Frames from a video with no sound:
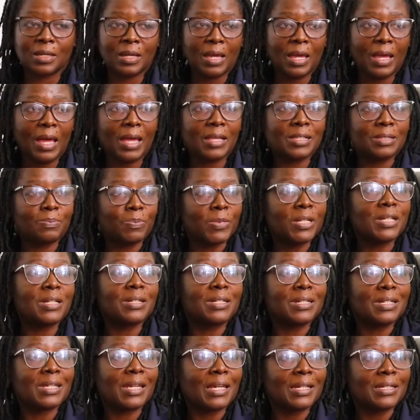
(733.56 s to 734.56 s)
has been
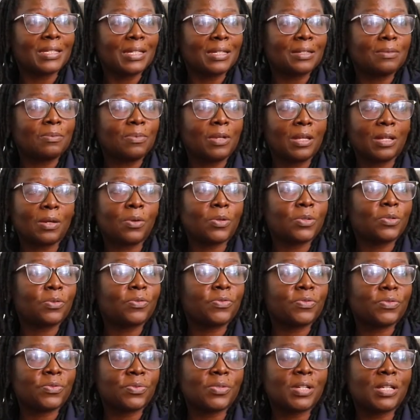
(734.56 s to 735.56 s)
indicated. A lot of
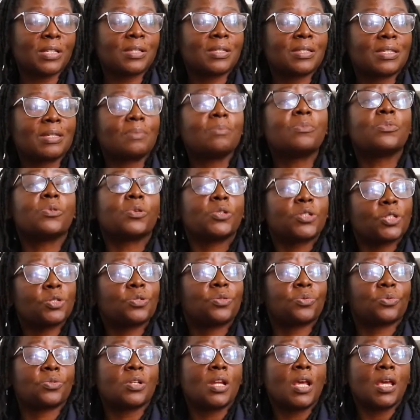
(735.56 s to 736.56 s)
students seem
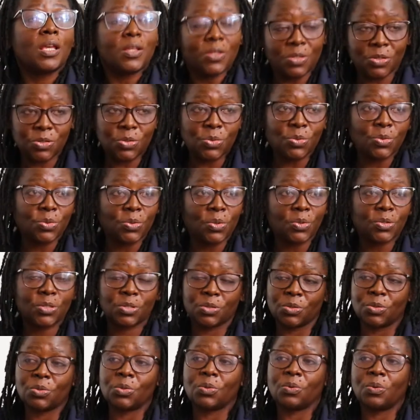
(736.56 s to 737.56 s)
still not
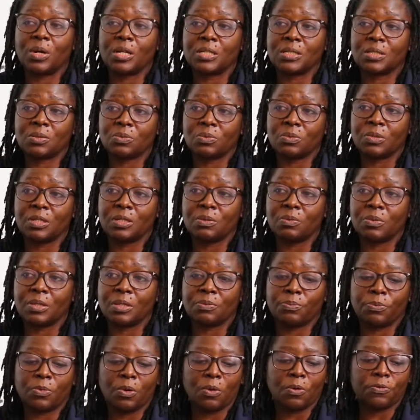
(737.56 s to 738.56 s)
know what we
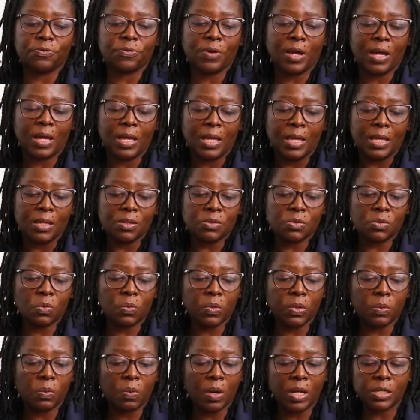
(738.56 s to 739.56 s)
offer. So
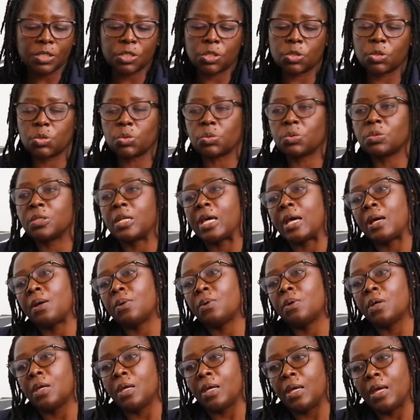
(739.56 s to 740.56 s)
we want to now
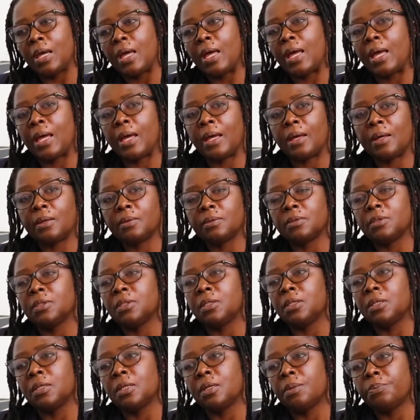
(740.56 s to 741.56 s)

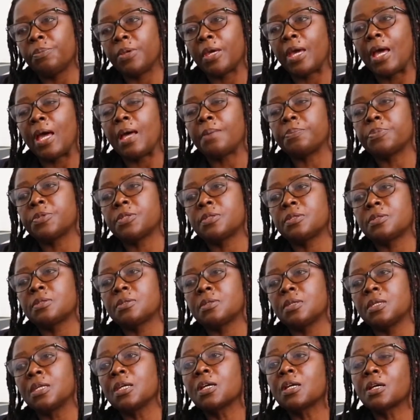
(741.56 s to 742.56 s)
perhaps
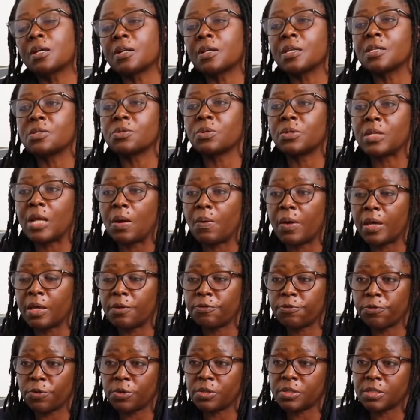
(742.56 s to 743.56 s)
increase on our
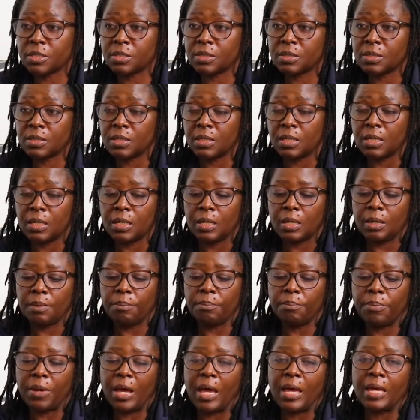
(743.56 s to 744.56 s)
efforts
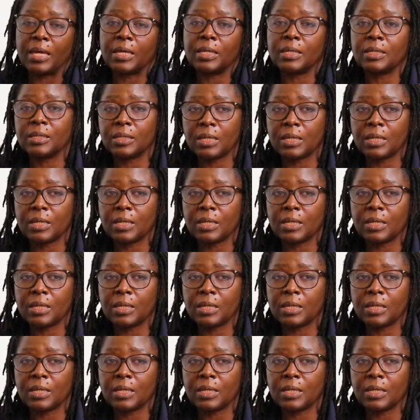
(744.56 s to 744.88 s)
by